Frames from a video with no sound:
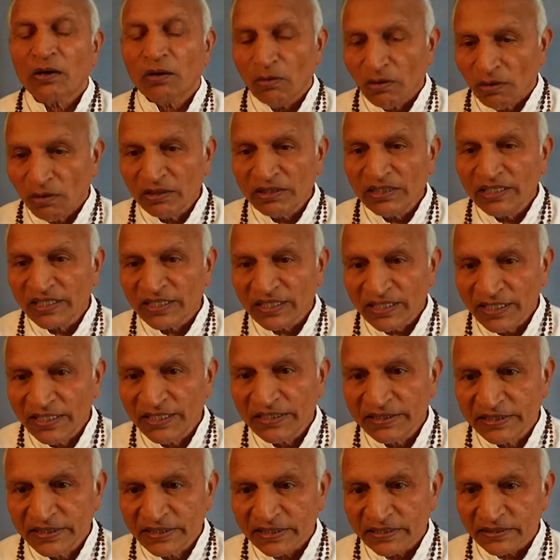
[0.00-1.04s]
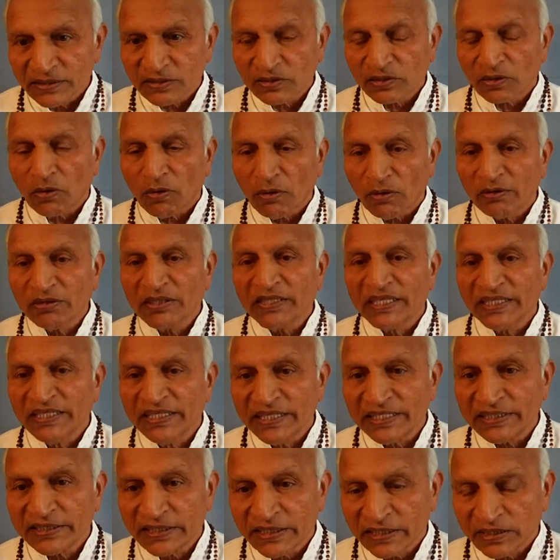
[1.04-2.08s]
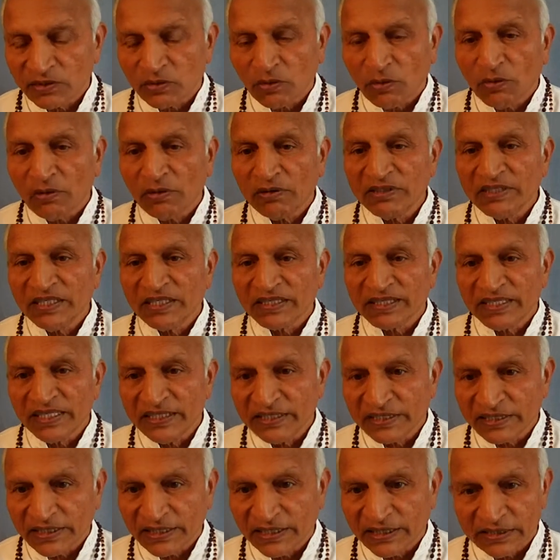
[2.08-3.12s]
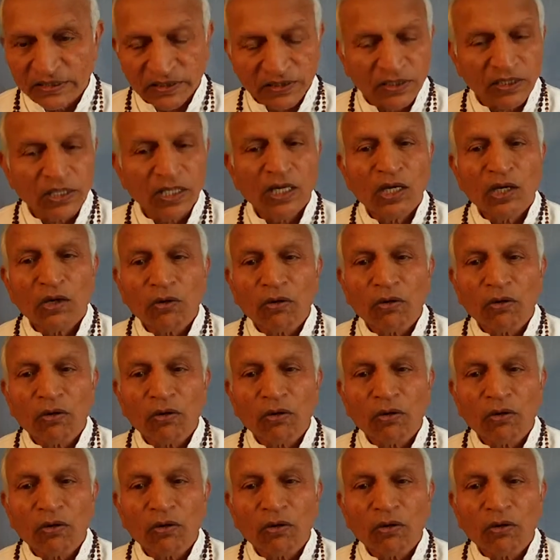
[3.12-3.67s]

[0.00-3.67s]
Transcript: all the religions, all the nations, all the races,